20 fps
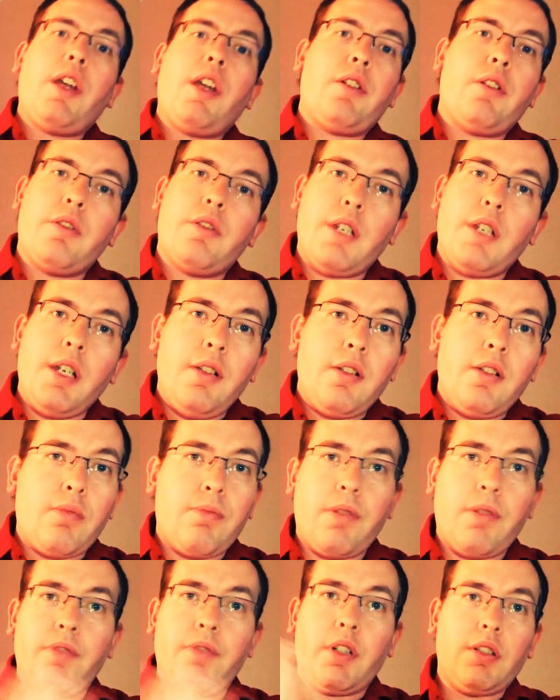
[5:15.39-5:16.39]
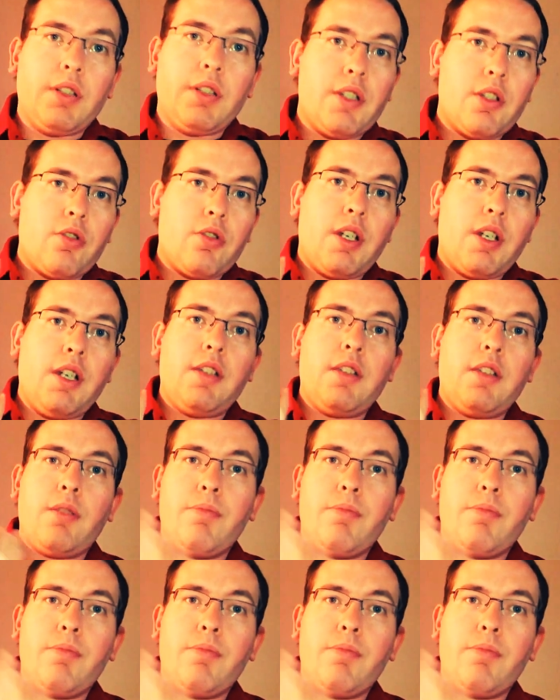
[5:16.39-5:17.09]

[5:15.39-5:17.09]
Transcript: and her teeth are perfectly straight.